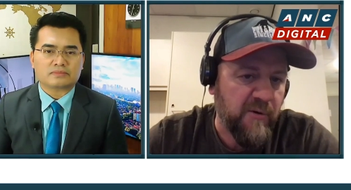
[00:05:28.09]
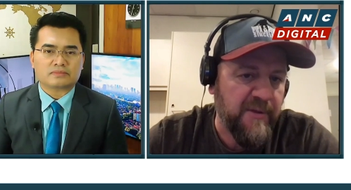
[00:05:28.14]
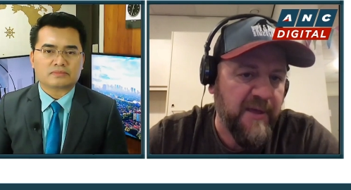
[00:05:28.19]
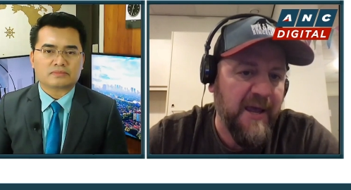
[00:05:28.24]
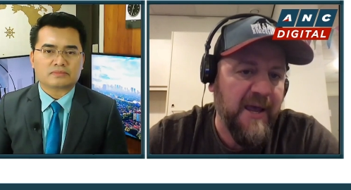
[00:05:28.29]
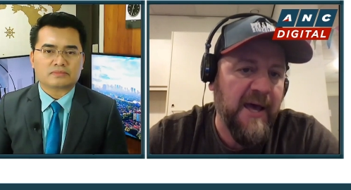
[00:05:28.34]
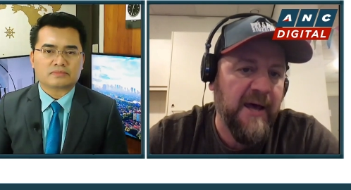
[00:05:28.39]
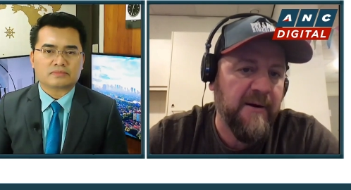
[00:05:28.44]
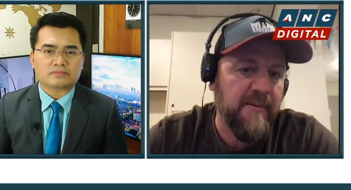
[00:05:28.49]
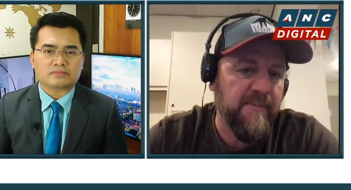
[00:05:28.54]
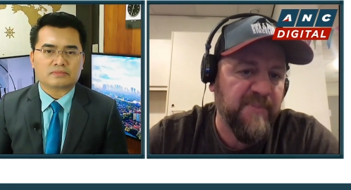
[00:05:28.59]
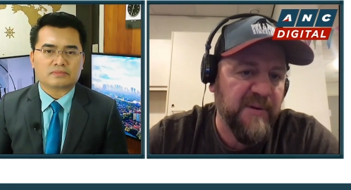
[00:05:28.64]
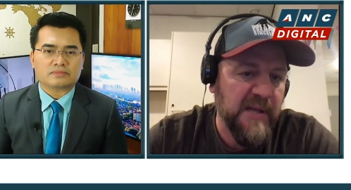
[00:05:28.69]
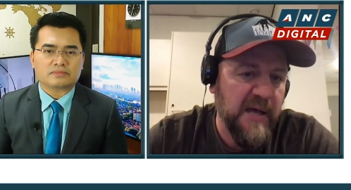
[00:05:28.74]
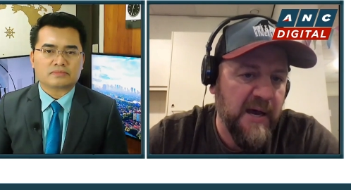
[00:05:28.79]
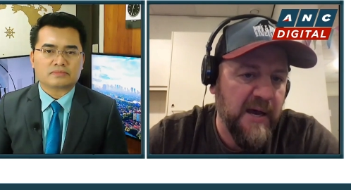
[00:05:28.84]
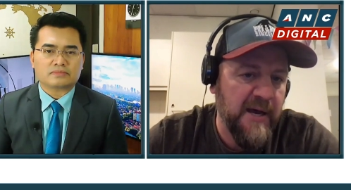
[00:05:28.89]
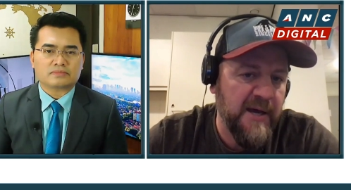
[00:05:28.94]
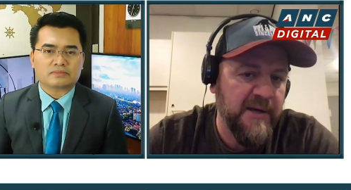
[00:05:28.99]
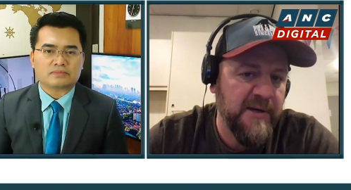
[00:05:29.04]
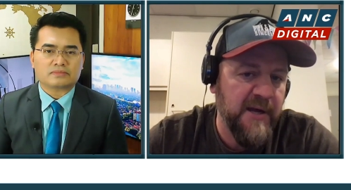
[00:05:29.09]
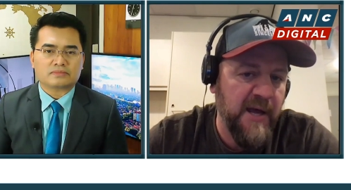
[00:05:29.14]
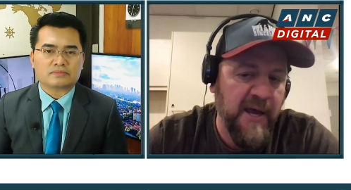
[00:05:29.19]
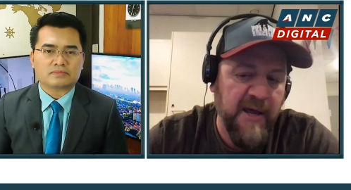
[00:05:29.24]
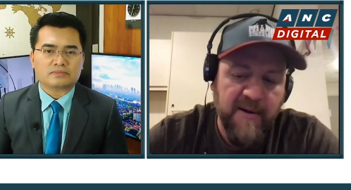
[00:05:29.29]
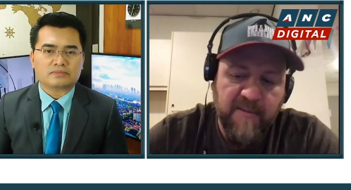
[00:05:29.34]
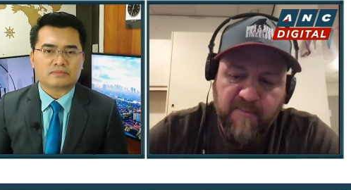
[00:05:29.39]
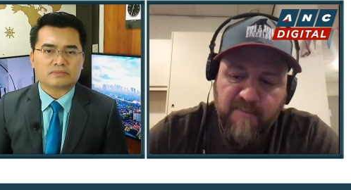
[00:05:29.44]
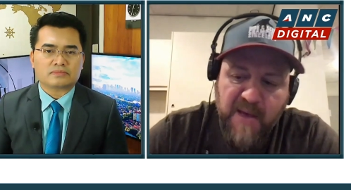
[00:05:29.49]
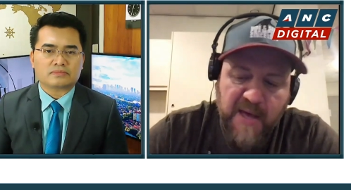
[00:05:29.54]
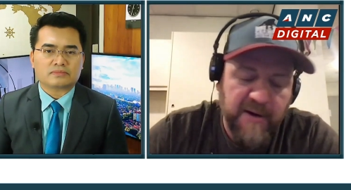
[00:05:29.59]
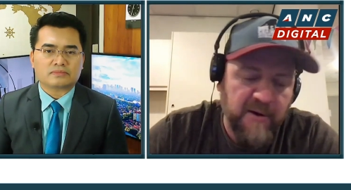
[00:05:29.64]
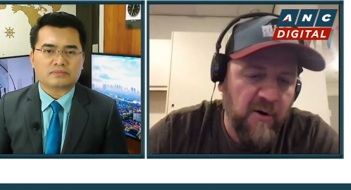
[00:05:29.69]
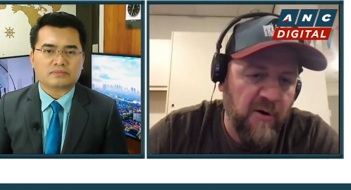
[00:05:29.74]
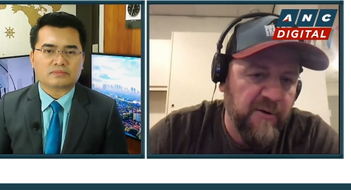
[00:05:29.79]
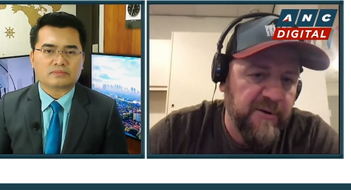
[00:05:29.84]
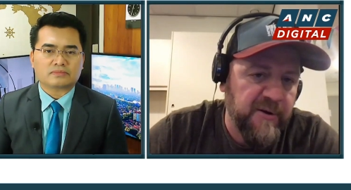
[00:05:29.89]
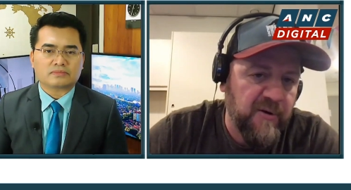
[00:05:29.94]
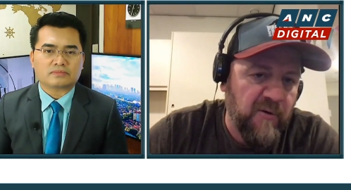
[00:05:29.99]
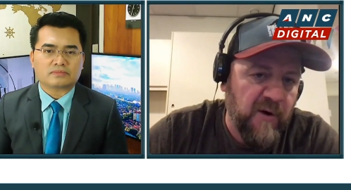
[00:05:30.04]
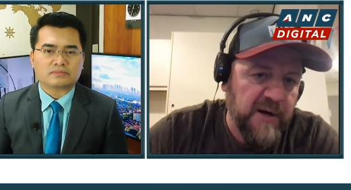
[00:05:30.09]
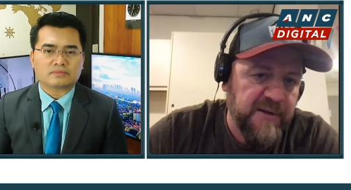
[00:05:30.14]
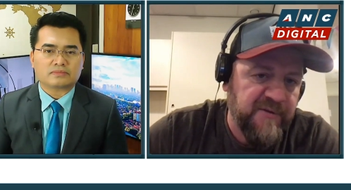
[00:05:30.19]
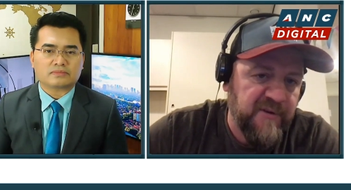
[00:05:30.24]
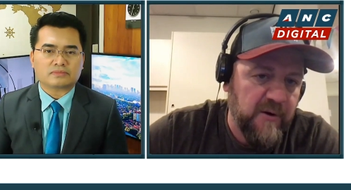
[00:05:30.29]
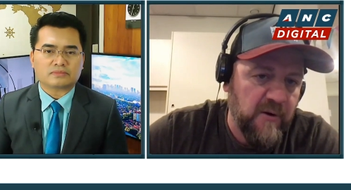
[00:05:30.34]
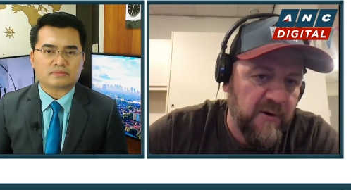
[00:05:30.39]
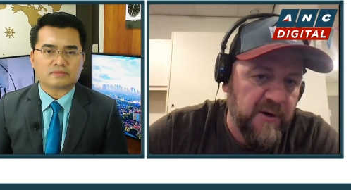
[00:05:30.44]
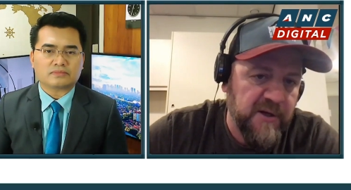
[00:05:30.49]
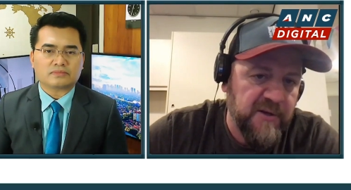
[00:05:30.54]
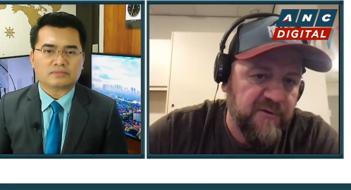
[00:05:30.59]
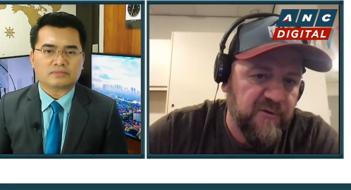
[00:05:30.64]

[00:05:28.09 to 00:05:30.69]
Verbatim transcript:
Speaker 1: or they had applied and met all the criteria